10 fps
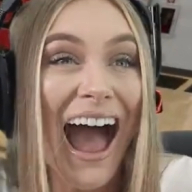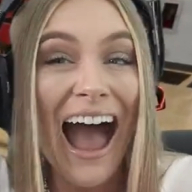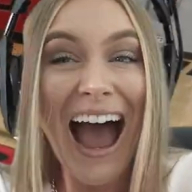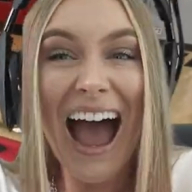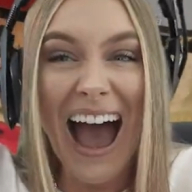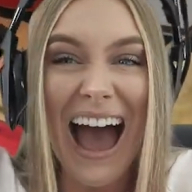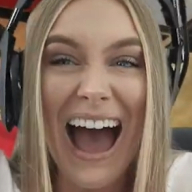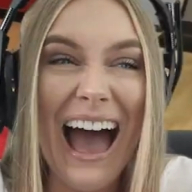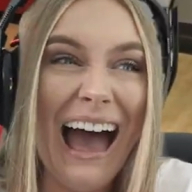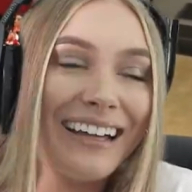
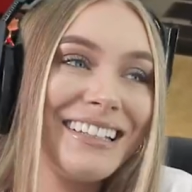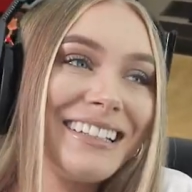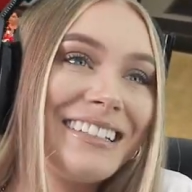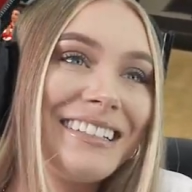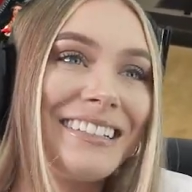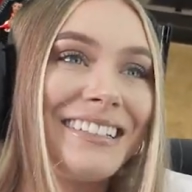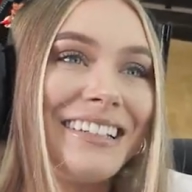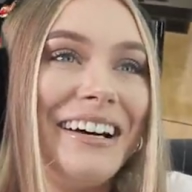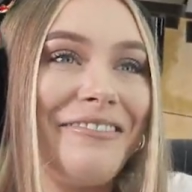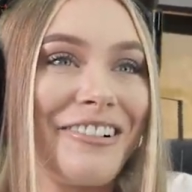Ah!
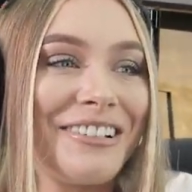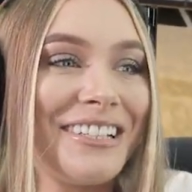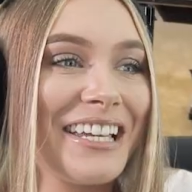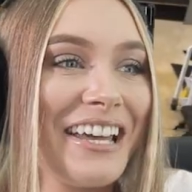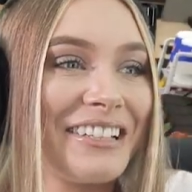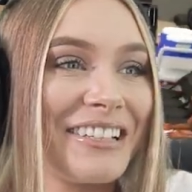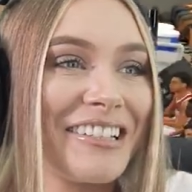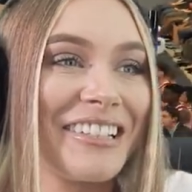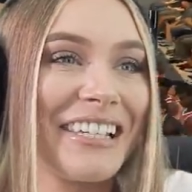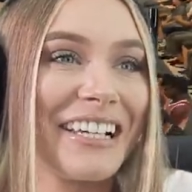Another assist.
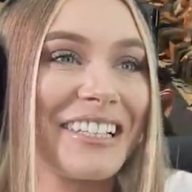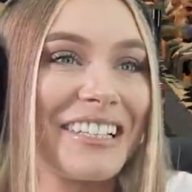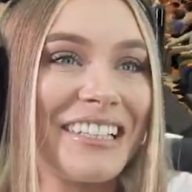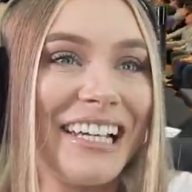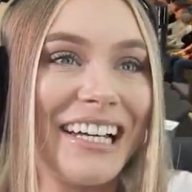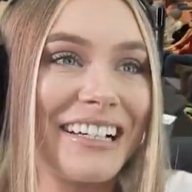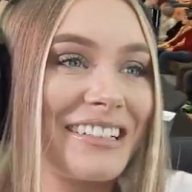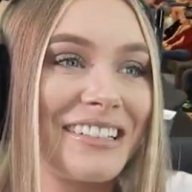6 or 6.